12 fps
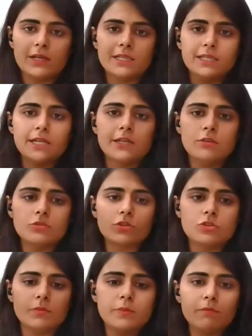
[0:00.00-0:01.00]
And there
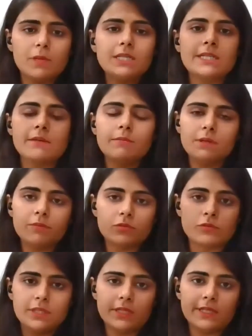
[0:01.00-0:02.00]
used to be multiple
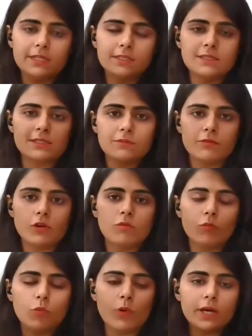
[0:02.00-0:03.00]
proceedings
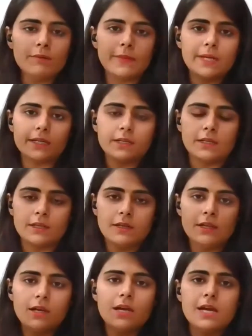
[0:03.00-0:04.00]
for one matter,
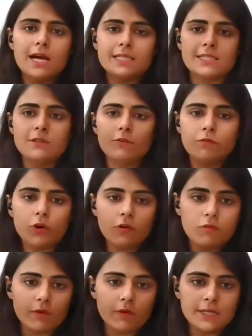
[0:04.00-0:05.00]
as in
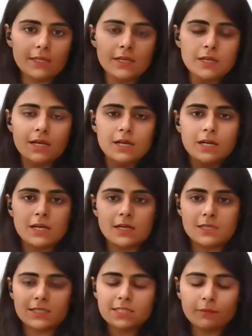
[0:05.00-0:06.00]
for one
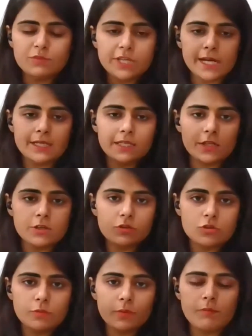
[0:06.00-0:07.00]
subject, there
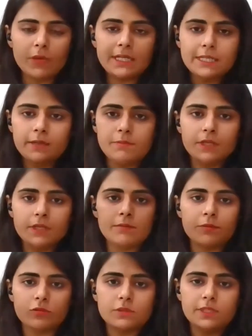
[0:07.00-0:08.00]
used to be
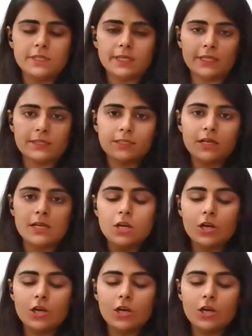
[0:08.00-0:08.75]
multiple proceedings.